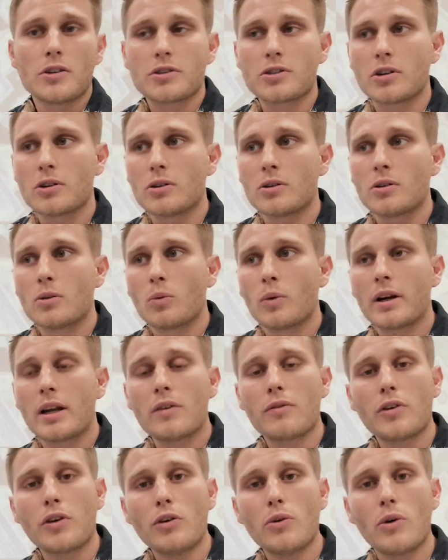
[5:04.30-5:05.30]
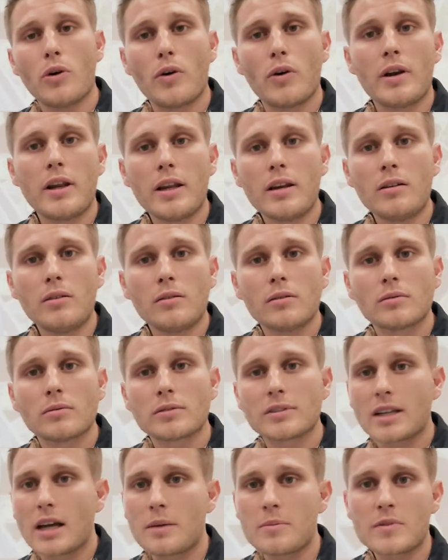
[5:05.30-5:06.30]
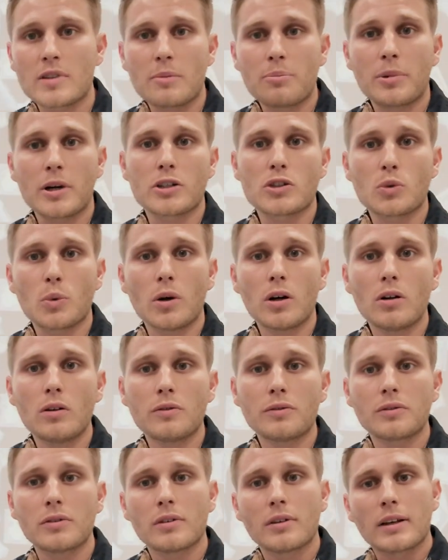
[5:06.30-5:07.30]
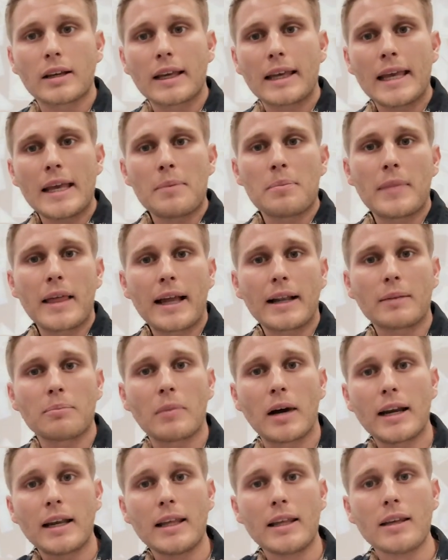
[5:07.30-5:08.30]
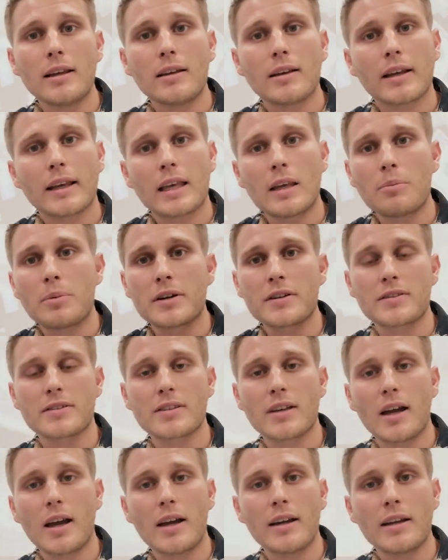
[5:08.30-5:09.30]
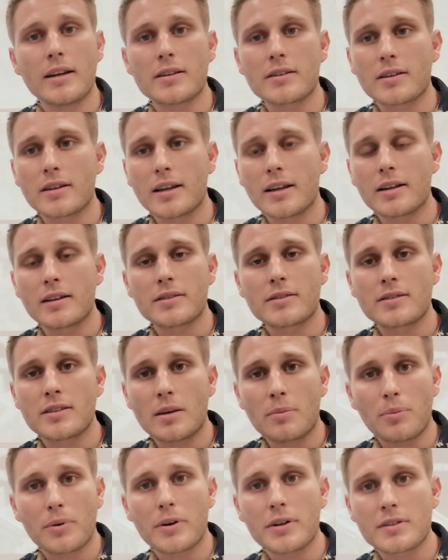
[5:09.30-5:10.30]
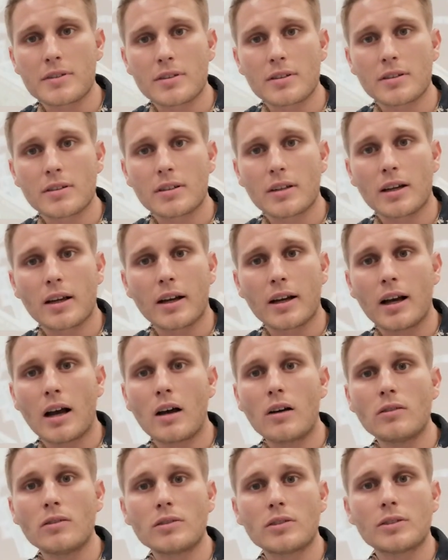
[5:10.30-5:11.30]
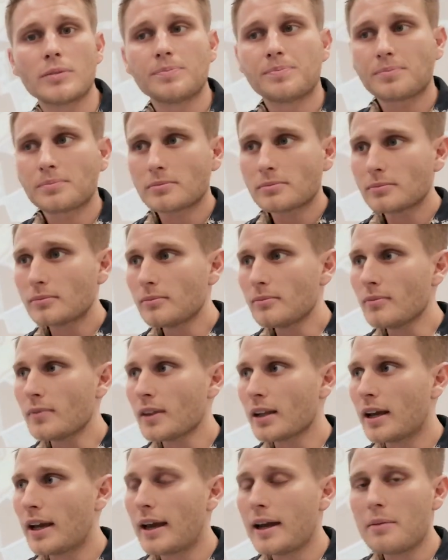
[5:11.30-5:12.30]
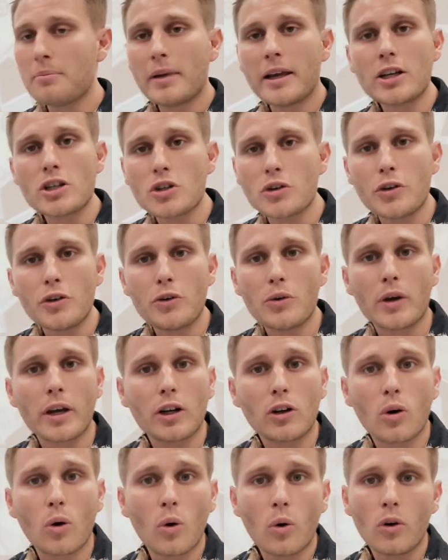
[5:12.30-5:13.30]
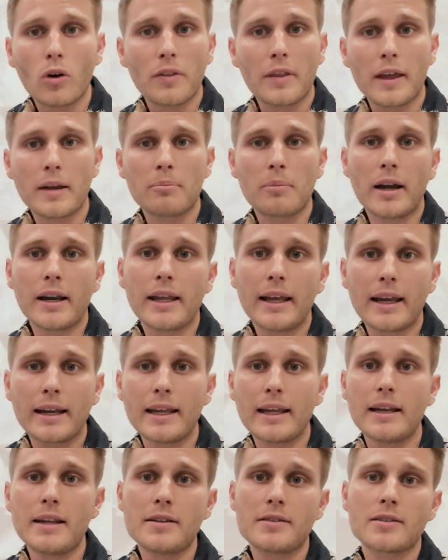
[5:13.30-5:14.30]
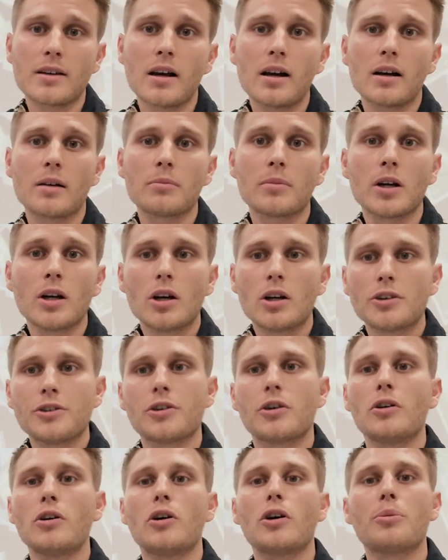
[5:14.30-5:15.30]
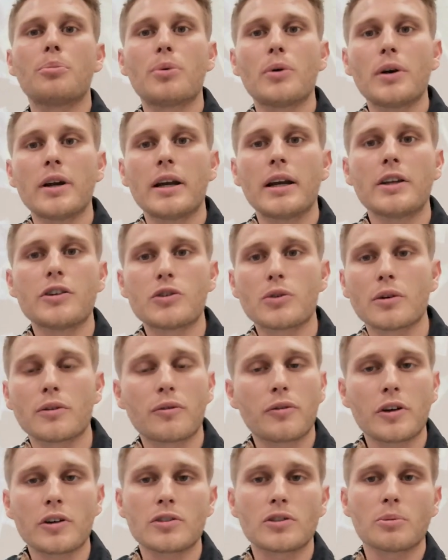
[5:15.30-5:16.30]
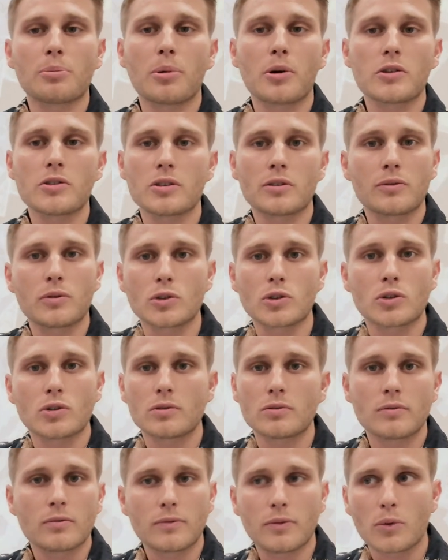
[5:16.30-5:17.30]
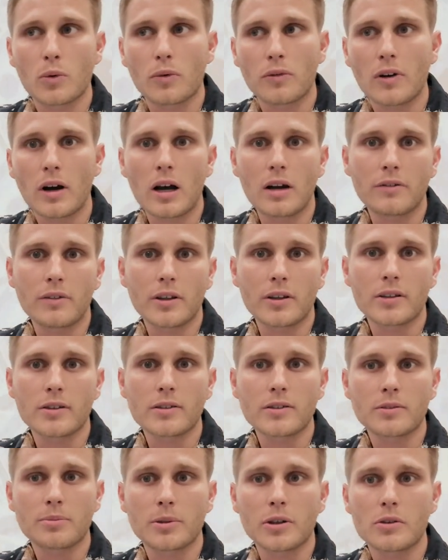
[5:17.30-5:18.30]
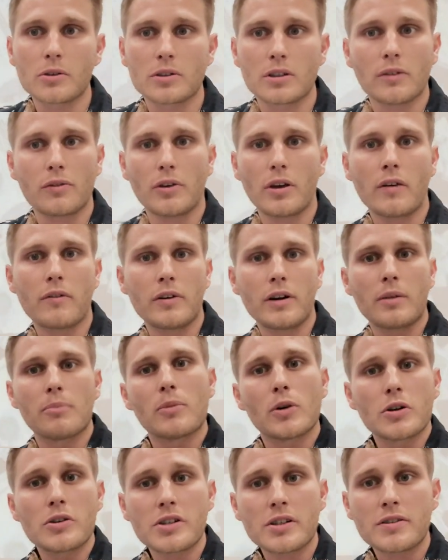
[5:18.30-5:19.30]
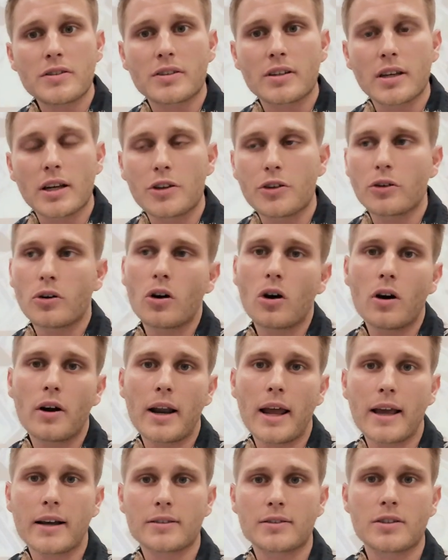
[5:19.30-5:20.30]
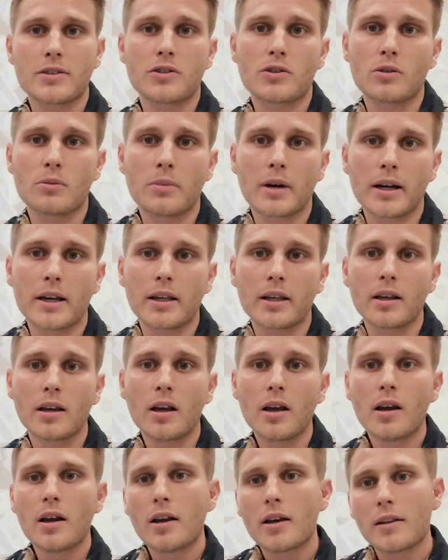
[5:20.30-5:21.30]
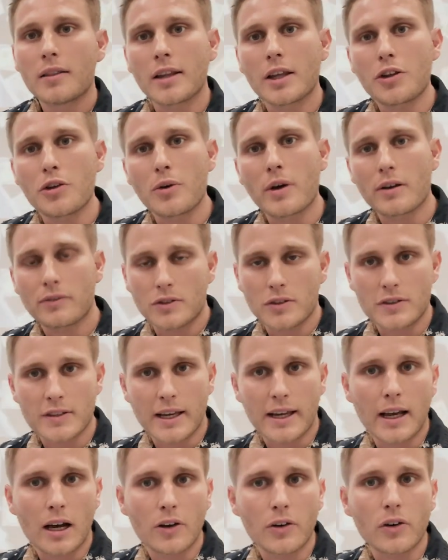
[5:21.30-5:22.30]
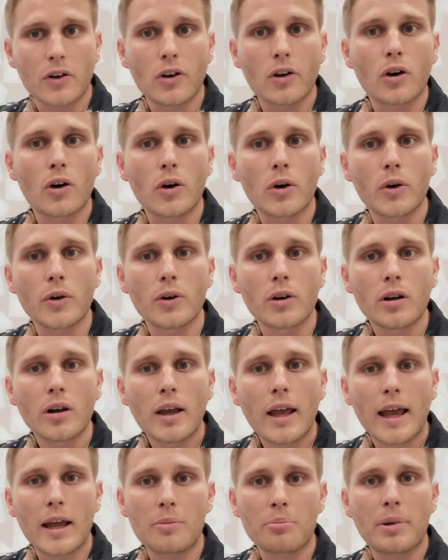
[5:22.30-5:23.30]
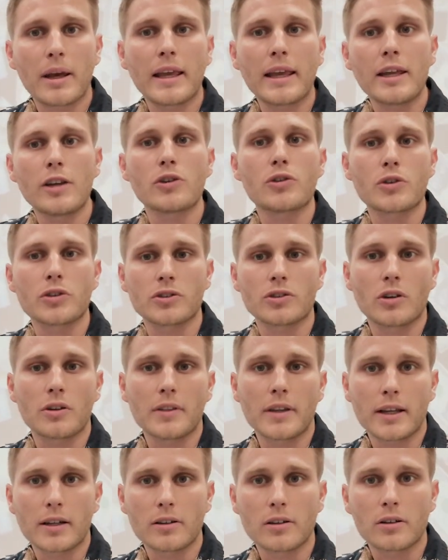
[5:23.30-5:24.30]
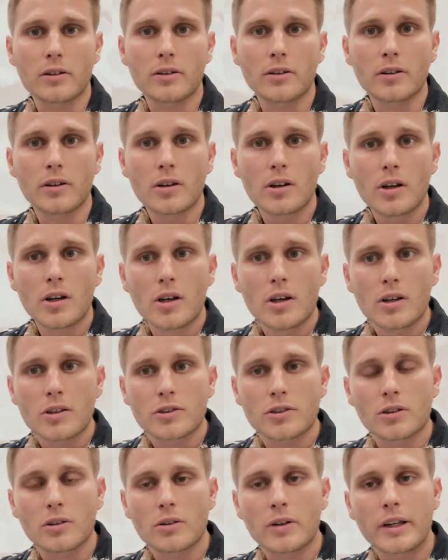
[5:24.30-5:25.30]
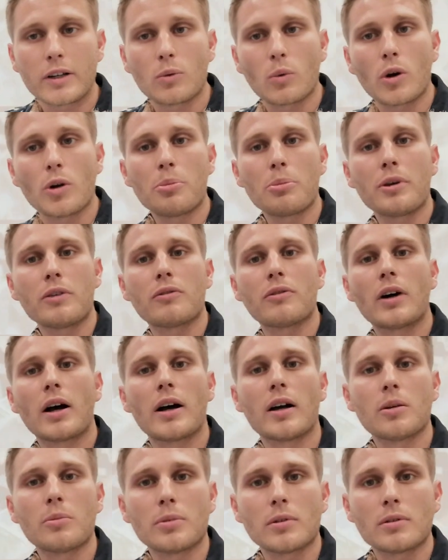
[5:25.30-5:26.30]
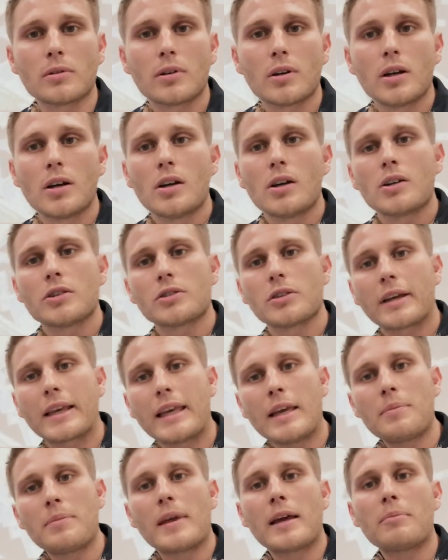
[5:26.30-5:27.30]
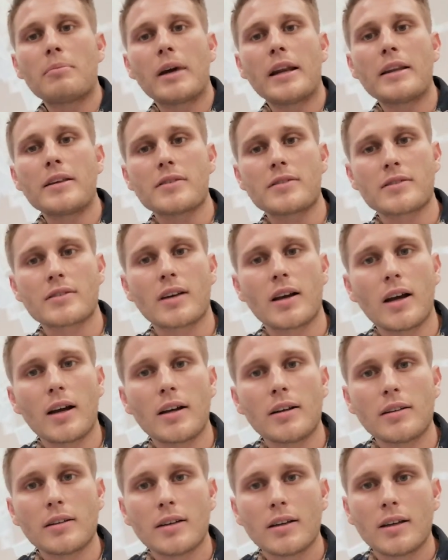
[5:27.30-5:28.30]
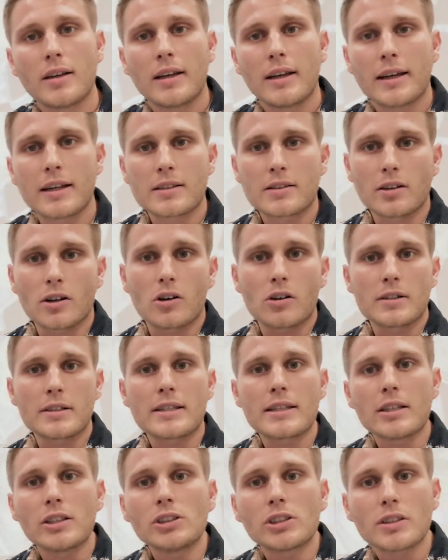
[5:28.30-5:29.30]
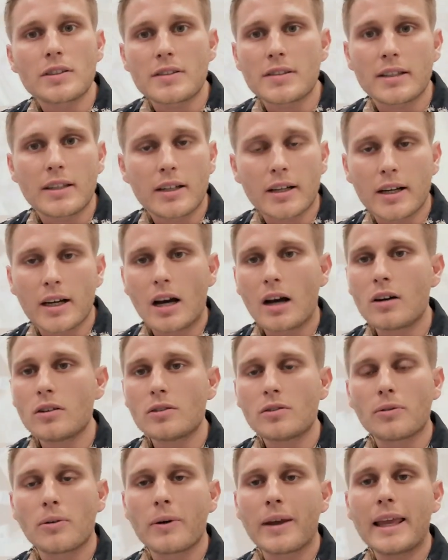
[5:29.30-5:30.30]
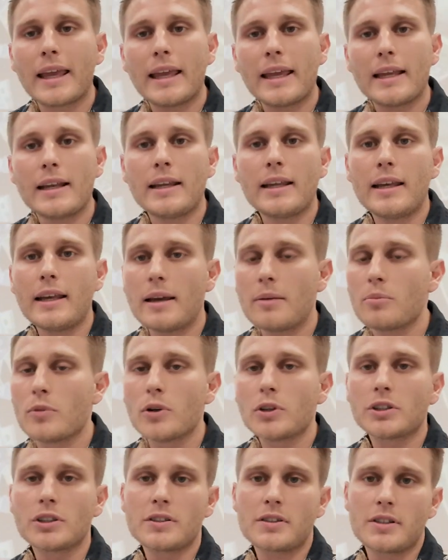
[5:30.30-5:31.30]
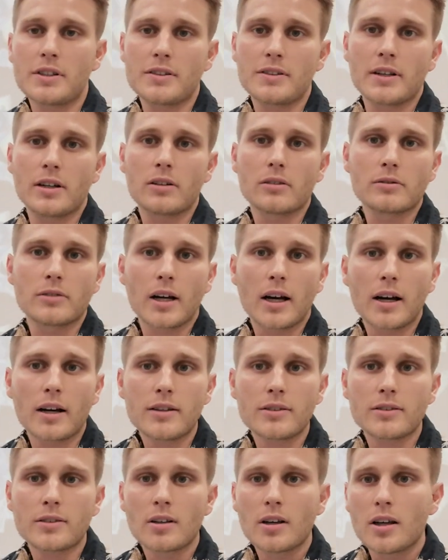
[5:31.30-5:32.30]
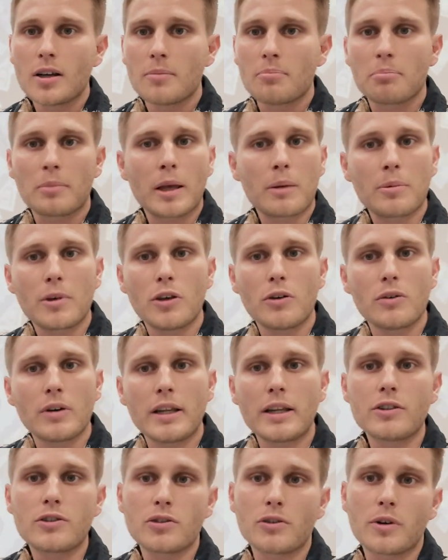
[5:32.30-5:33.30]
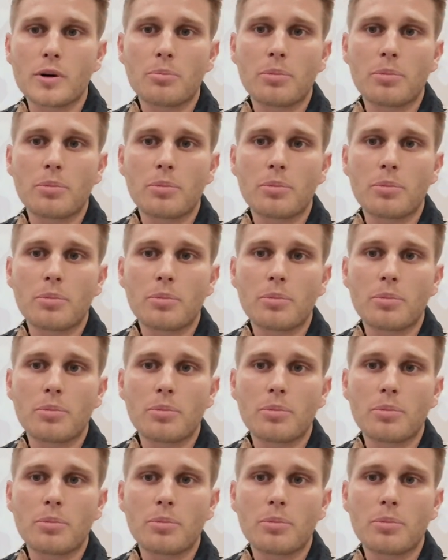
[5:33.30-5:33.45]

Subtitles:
So whatever you're earning, times that by 12, keep that money, keep it aside in a separate account, and make sure you can call on that money at any time. Don't go put it into a fixed deposit for 5 years, because if you have an emergency and you can't access your money, then you have to take out a loan and pay interest on that loan. So it won't be viable. So keep that money aside. It's a contingency account for any emergencies that arise. Maybe you need to